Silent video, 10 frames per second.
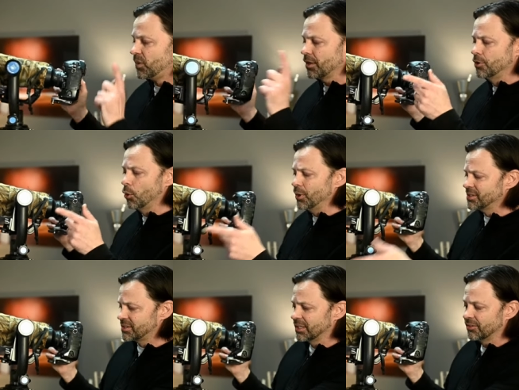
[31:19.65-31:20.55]

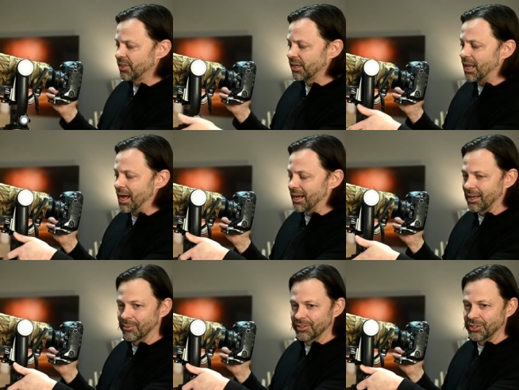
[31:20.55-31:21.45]
Notice the lock. I
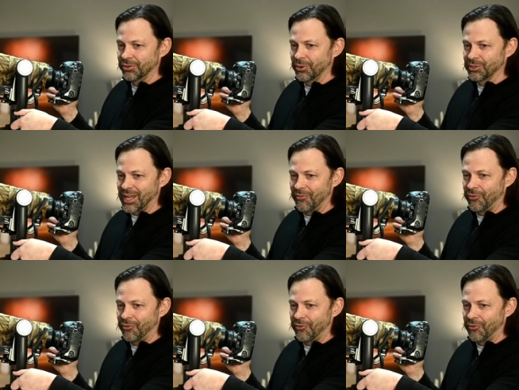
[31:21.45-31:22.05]
want you to notice how